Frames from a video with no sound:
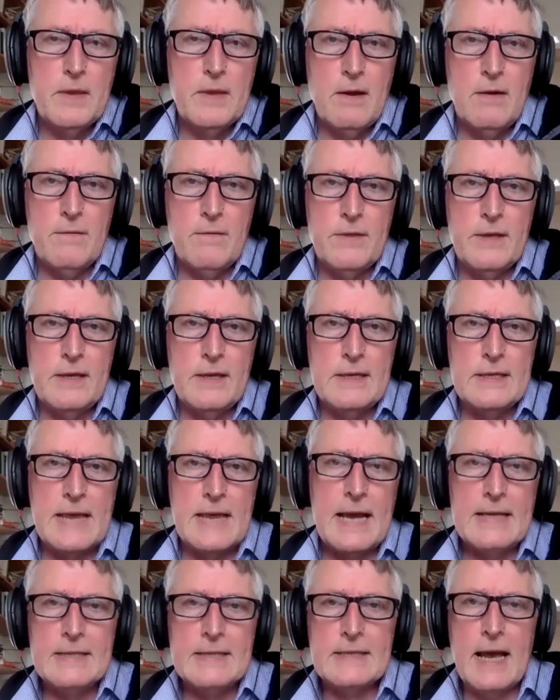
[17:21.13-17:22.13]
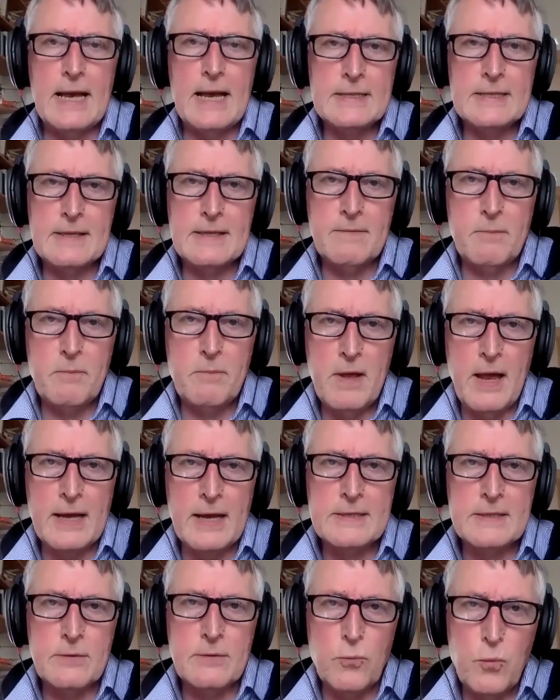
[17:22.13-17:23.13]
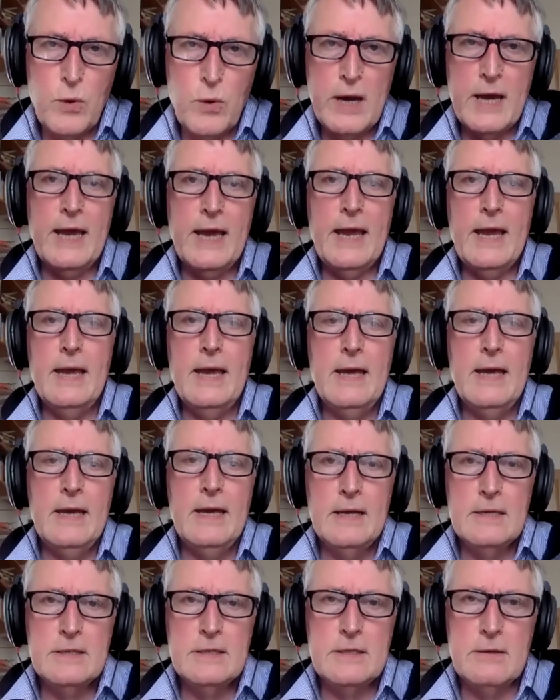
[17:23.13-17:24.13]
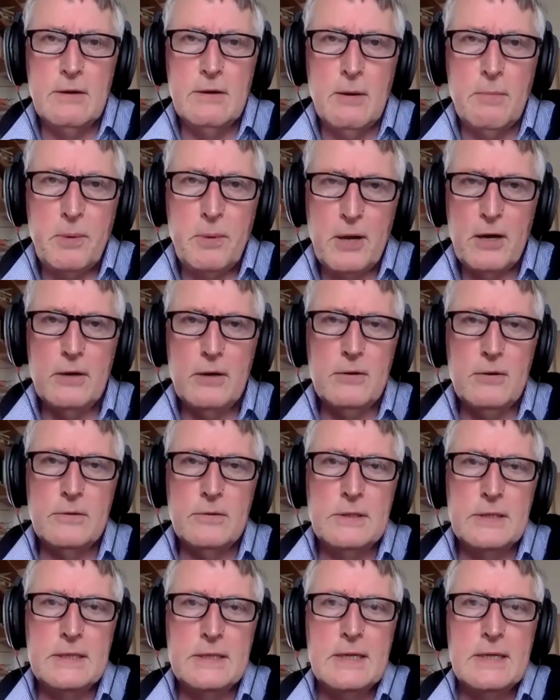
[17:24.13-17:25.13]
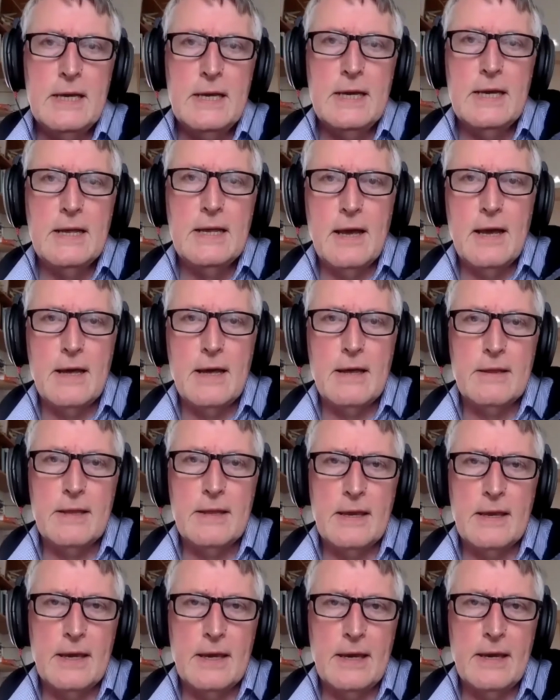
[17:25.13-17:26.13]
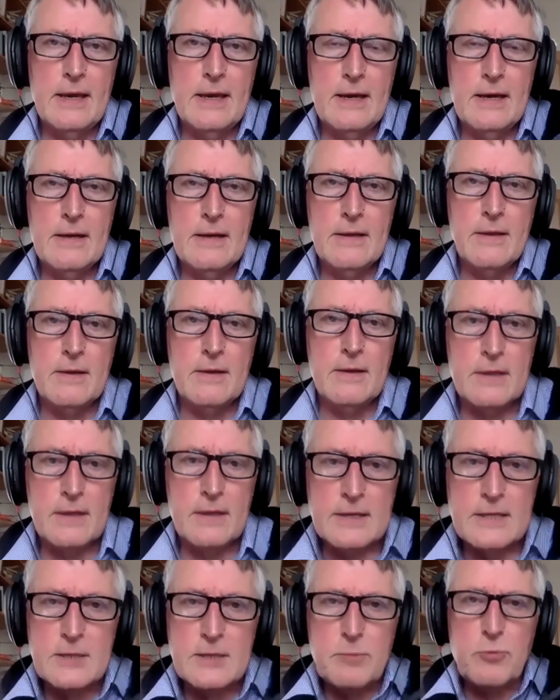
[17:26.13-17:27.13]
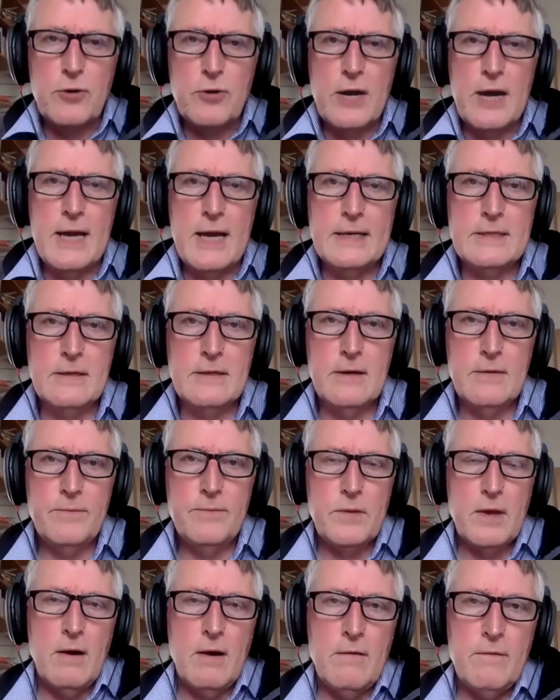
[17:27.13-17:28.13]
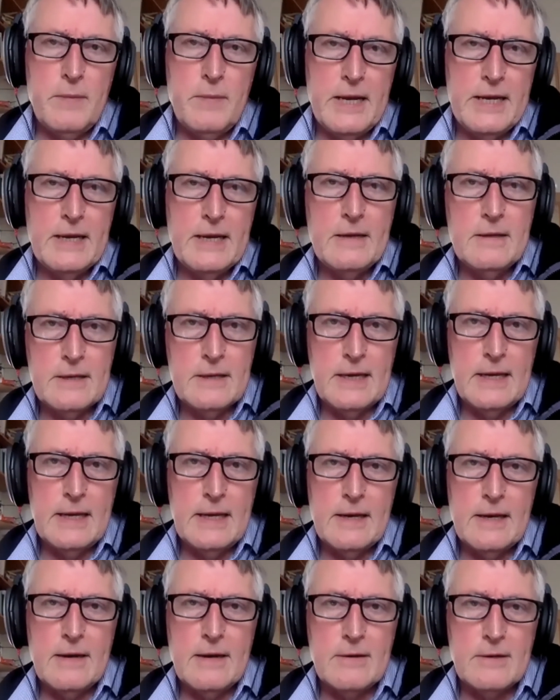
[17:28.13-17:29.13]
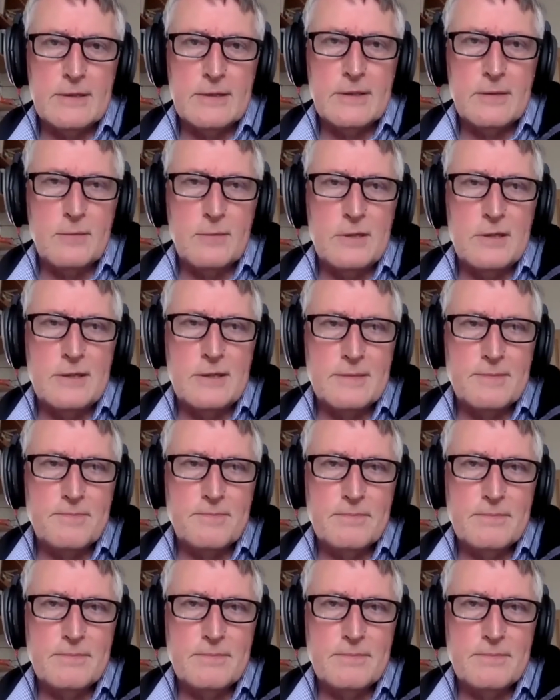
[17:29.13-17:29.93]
of this as the way to oppose the spread of medical killing across the world.